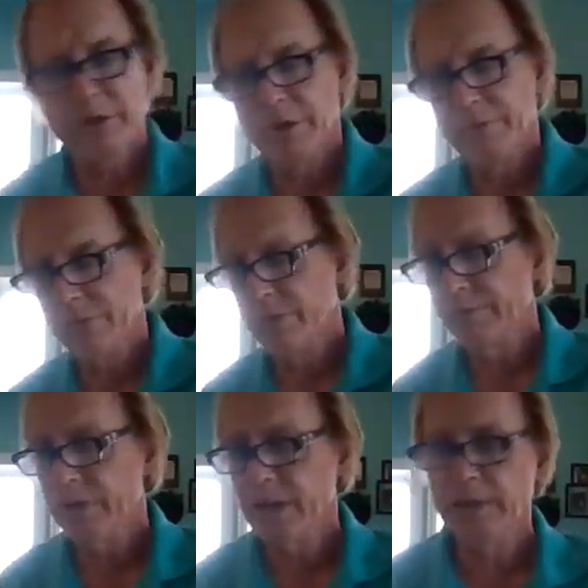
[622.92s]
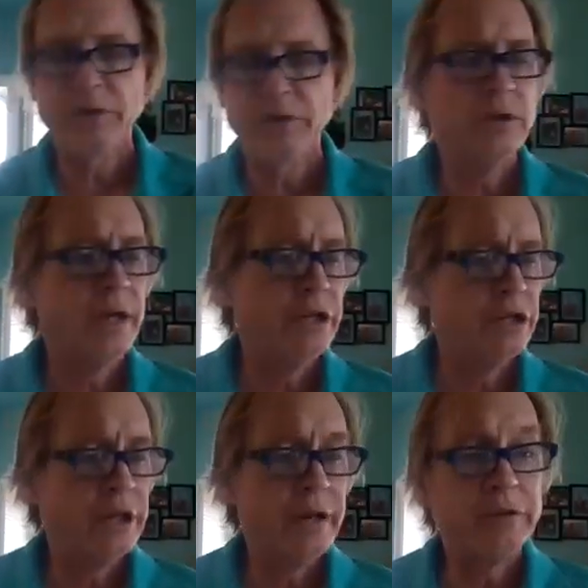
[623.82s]
the different stuff they give you. And
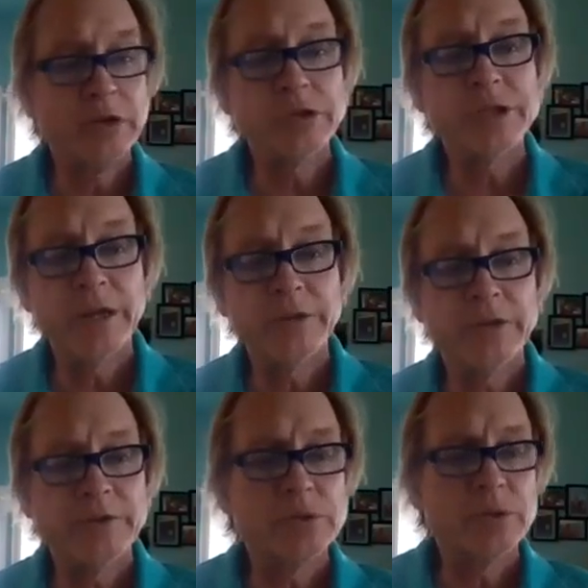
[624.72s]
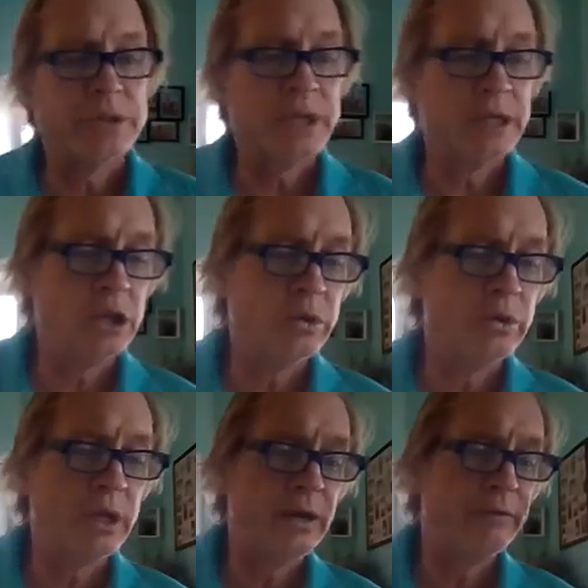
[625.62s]
you're going to have to understand the difference between dead load
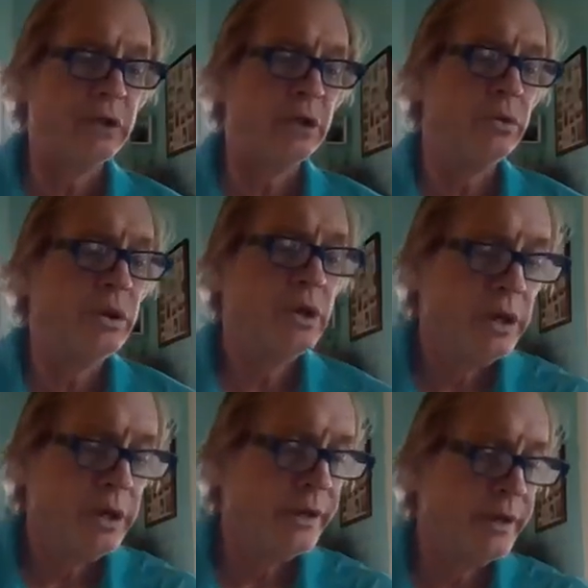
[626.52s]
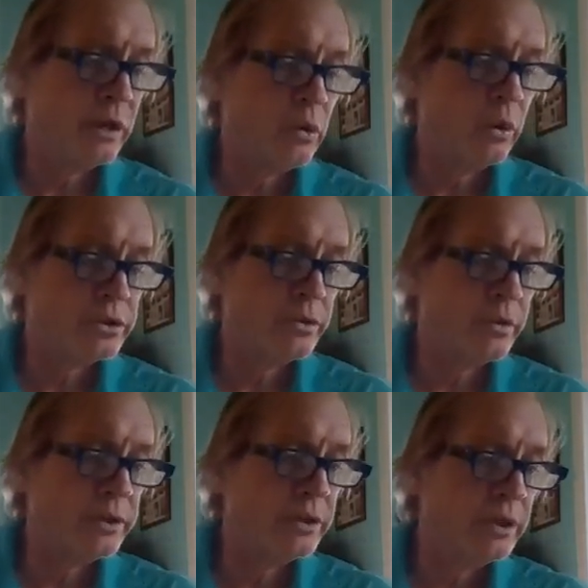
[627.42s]
and live load in that question
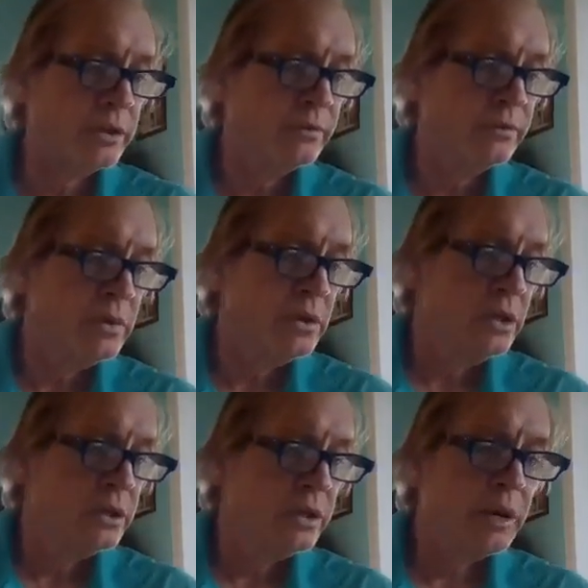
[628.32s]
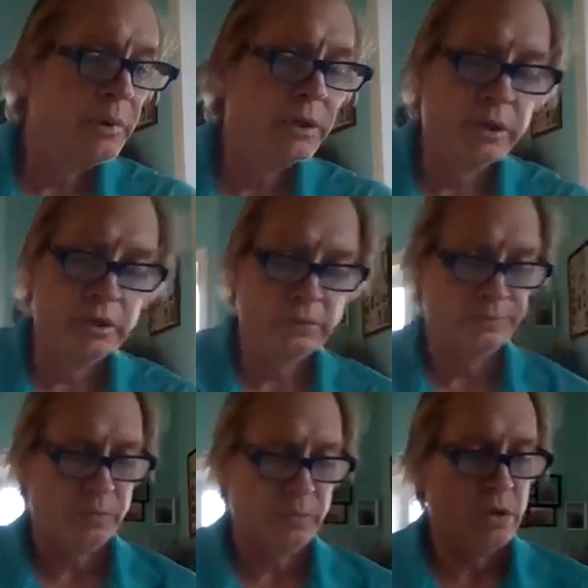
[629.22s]
right there. Not a big deal.
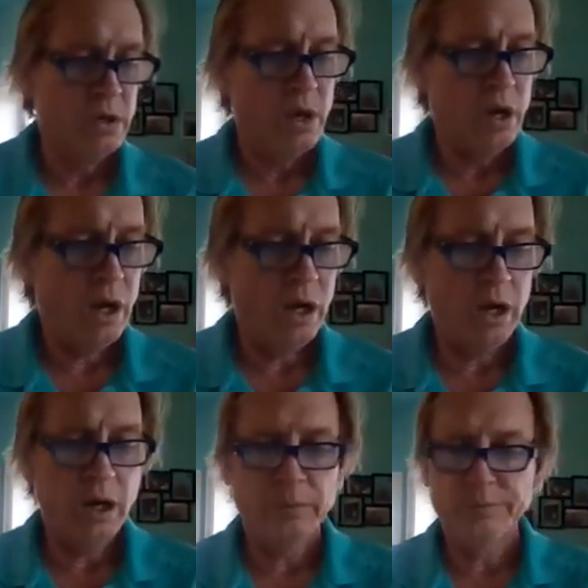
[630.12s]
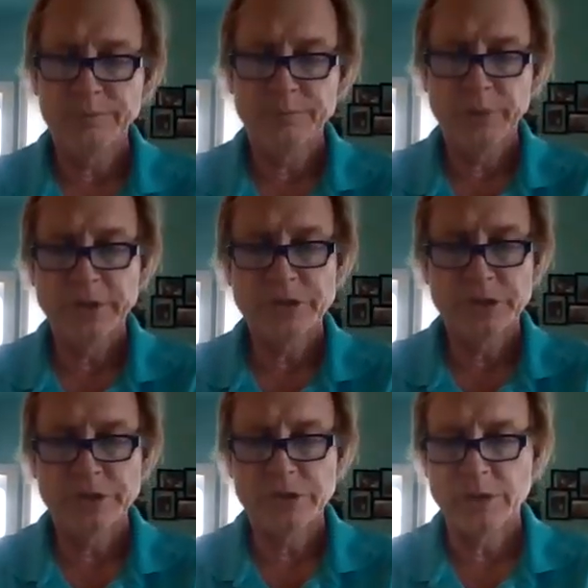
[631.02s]
But it's
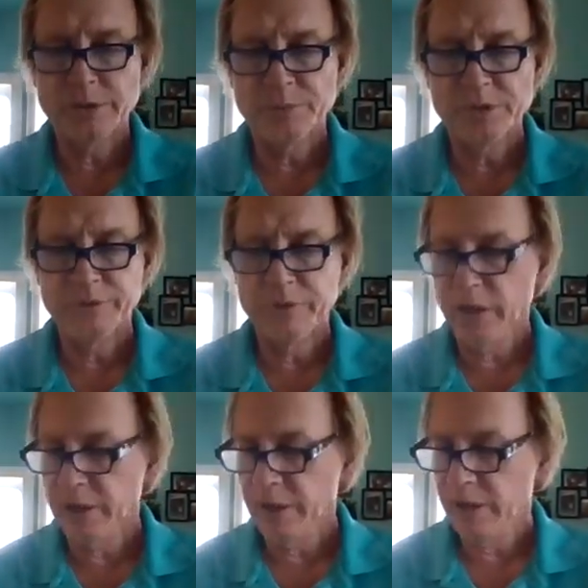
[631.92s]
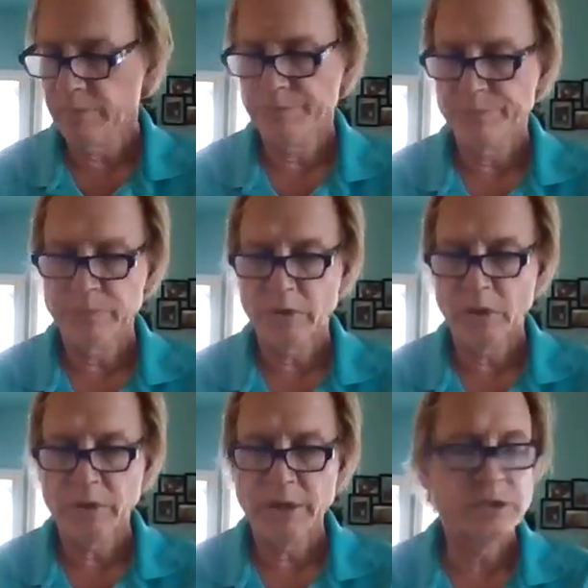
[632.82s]
just some stuff you got to know.
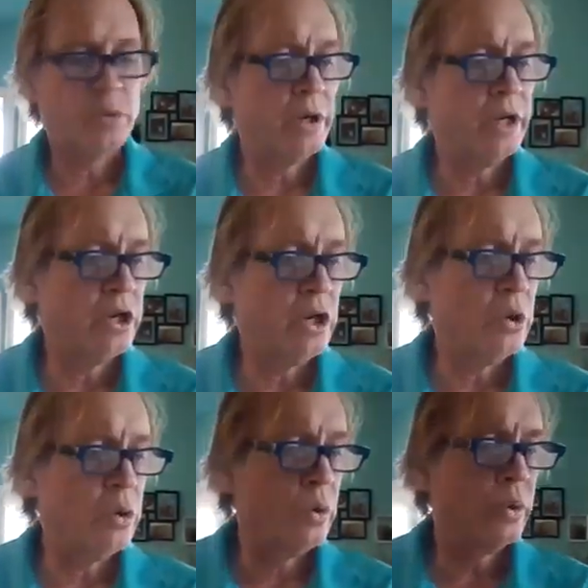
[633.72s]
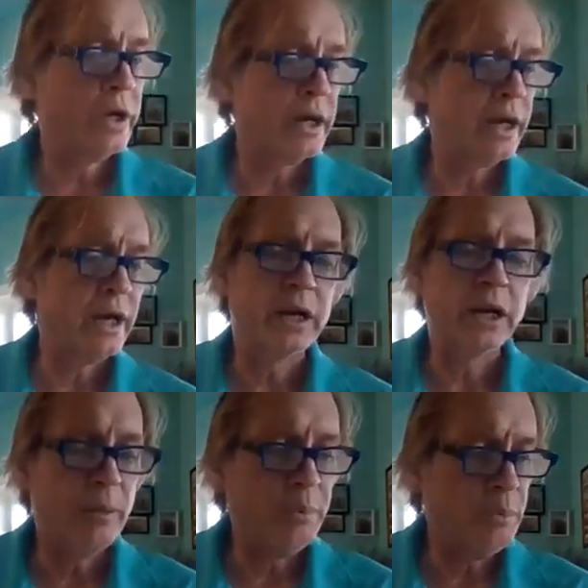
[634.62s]
Okay, so we're going to add a
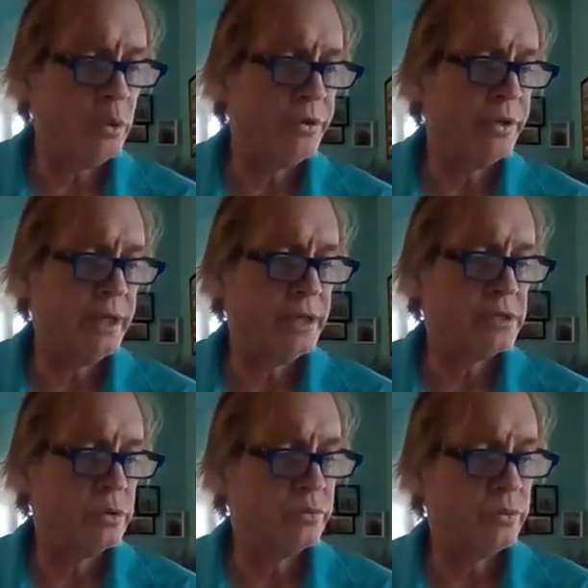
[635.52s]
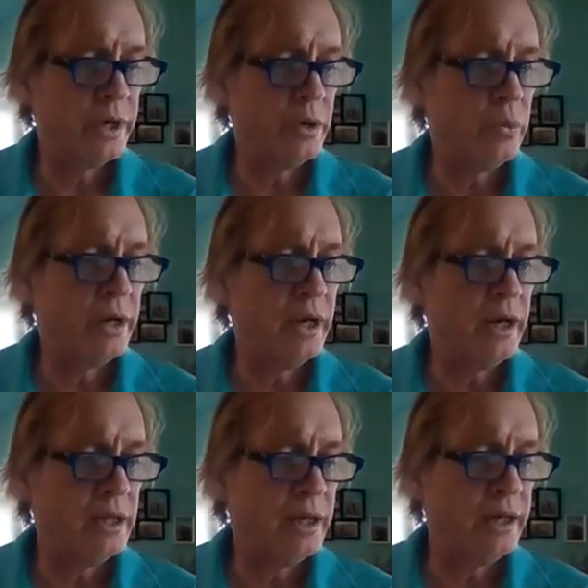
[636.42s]
couple more things that I want to
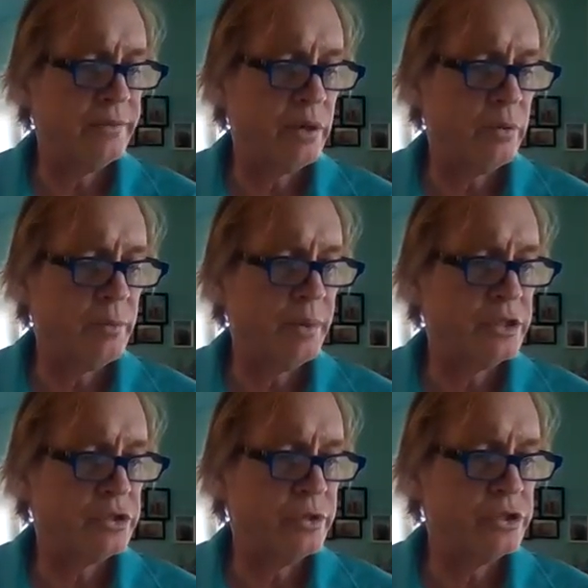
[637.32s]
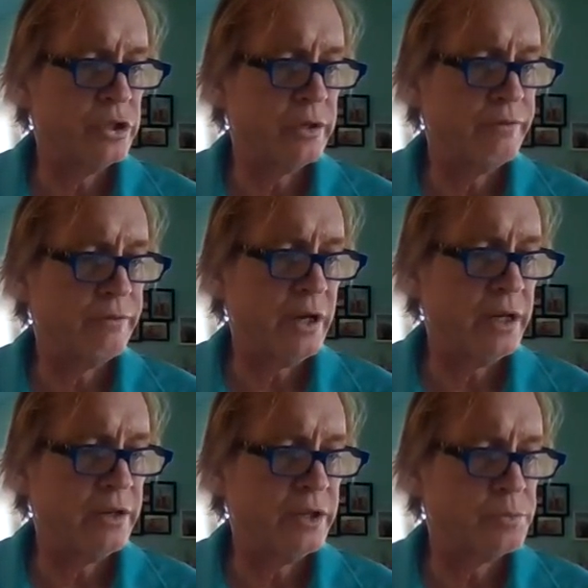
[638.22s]
highlight that I want to make sure that you can
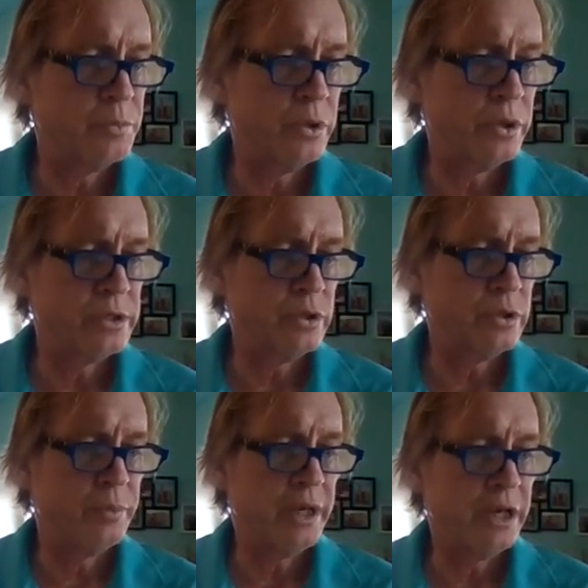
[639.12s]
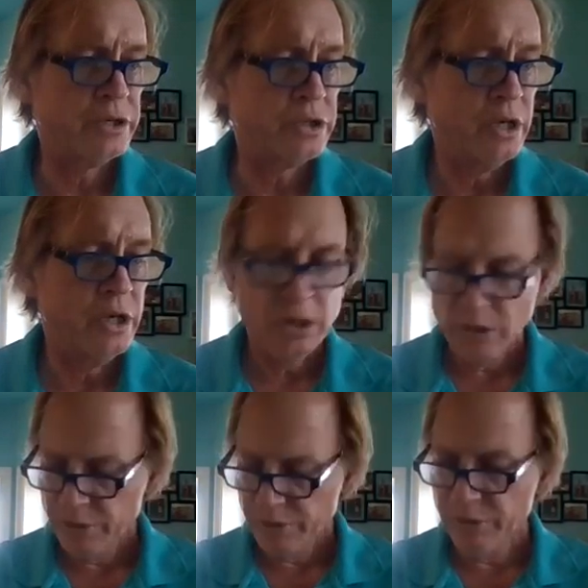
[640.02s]
find in this book. It's on page
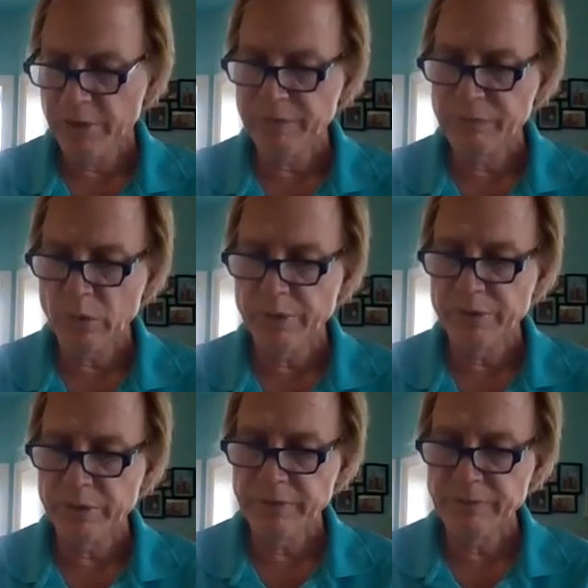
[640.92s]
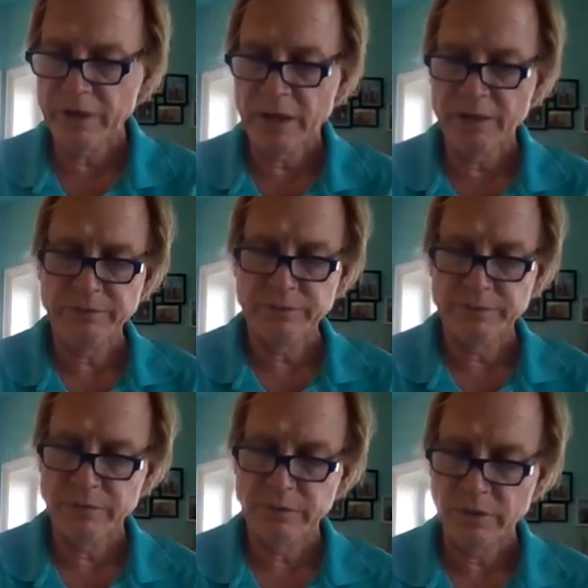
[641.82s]
34 and 35.
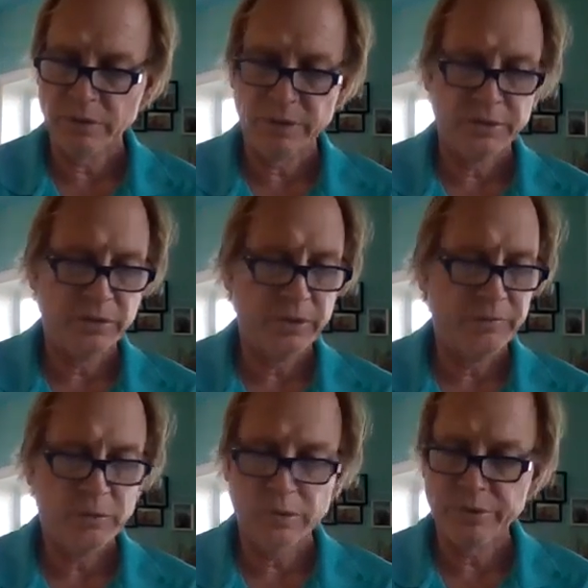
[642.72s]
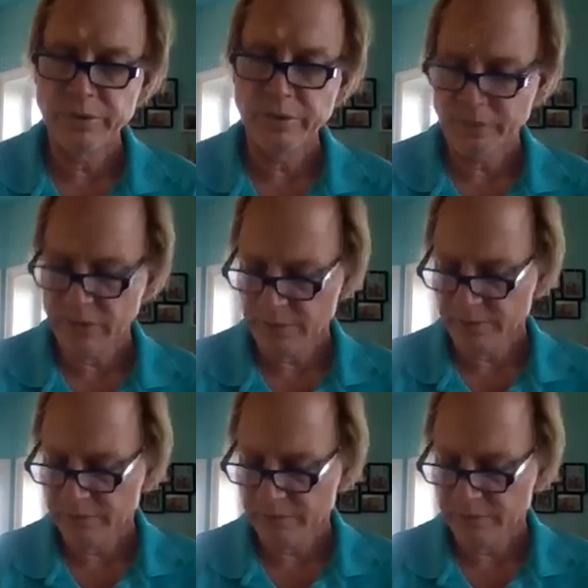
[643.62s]
34 and 35.